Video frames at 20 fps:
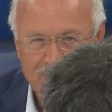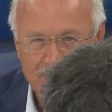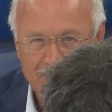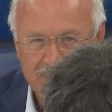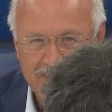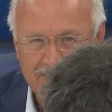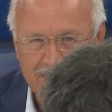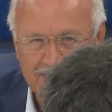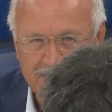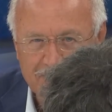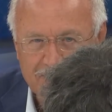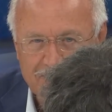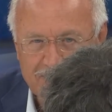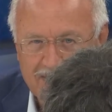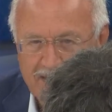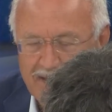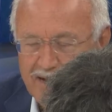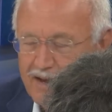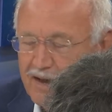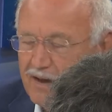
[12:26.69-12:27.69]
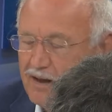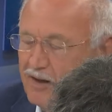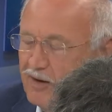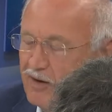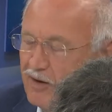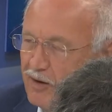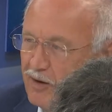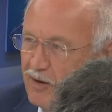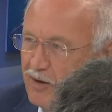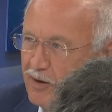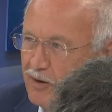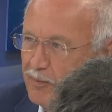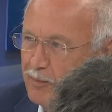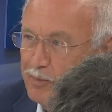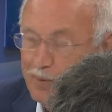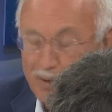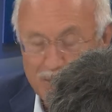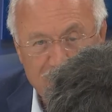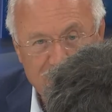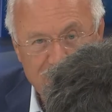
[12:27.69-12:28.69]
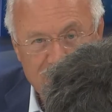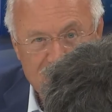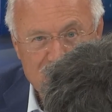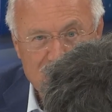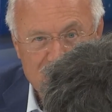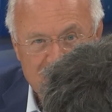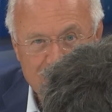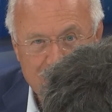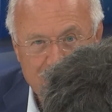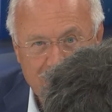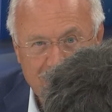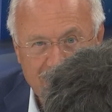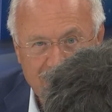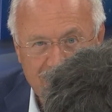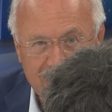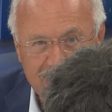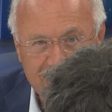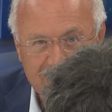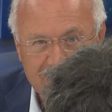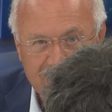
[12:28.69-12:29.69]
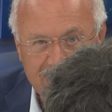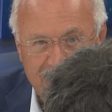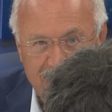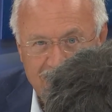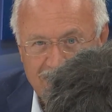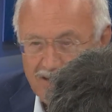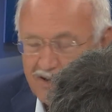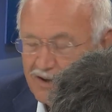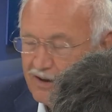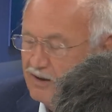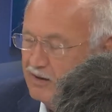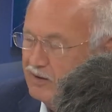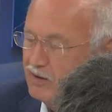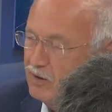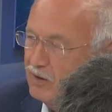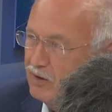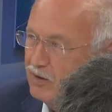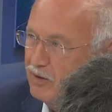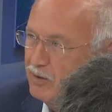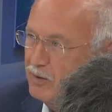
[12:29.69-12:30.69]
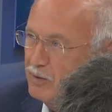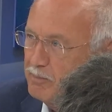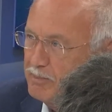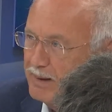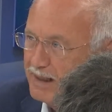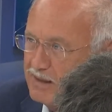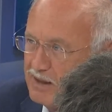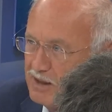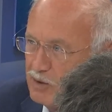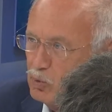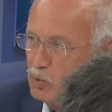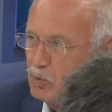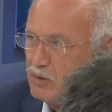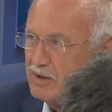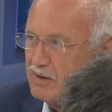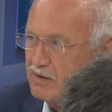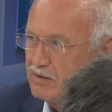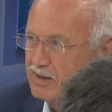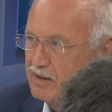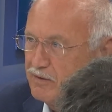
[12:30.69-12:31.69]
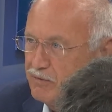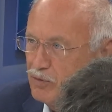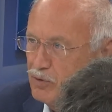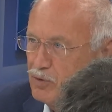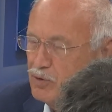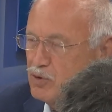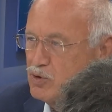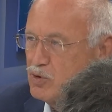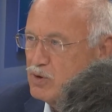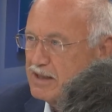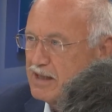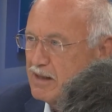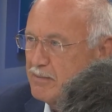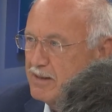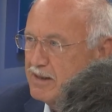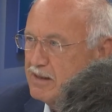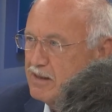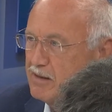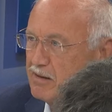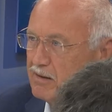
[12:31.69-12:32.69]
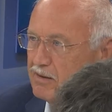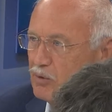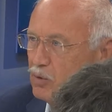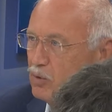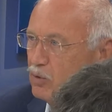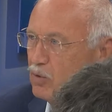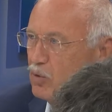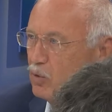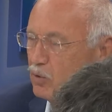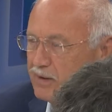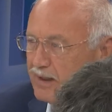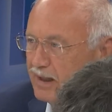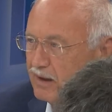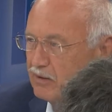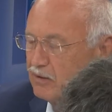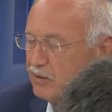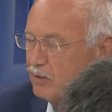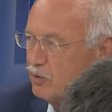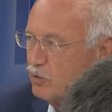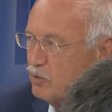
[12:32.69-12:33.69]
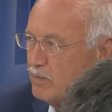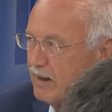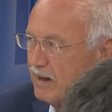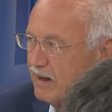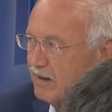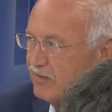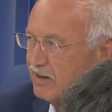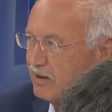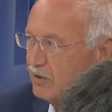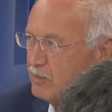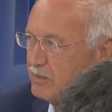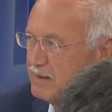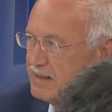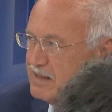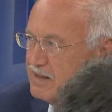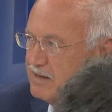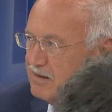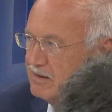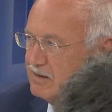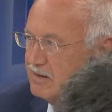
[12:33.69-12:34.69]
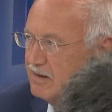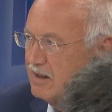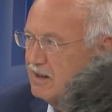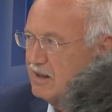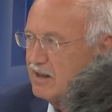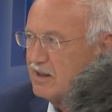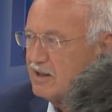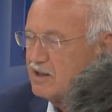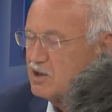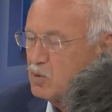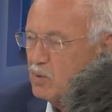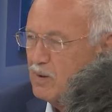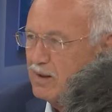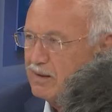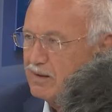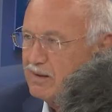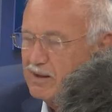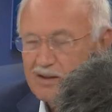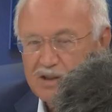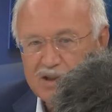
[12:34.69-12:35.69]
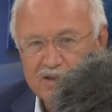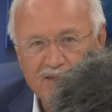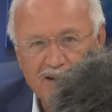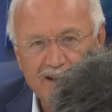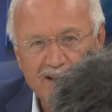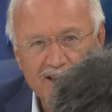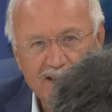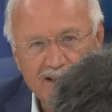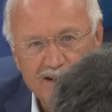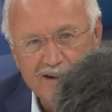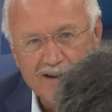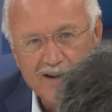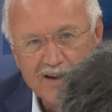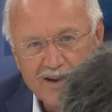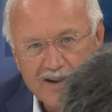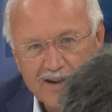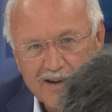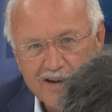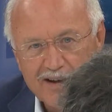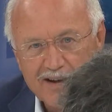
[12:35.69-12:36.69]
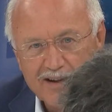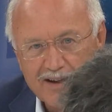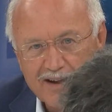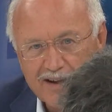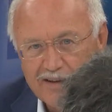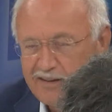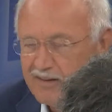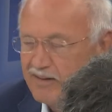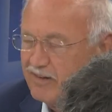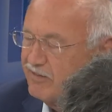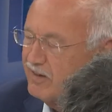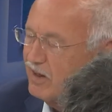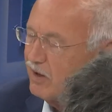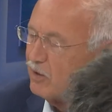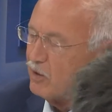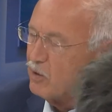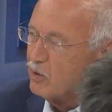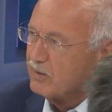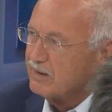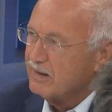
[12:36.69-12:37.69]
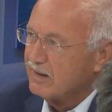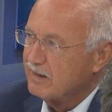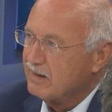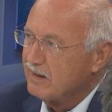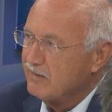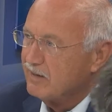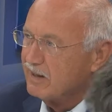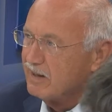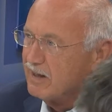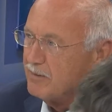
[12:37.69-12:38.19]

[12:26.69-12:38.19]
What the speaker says: Doctors, and especially nurses, can legitimately fear that a part of the time devoted to human contact with the patient will be transferred to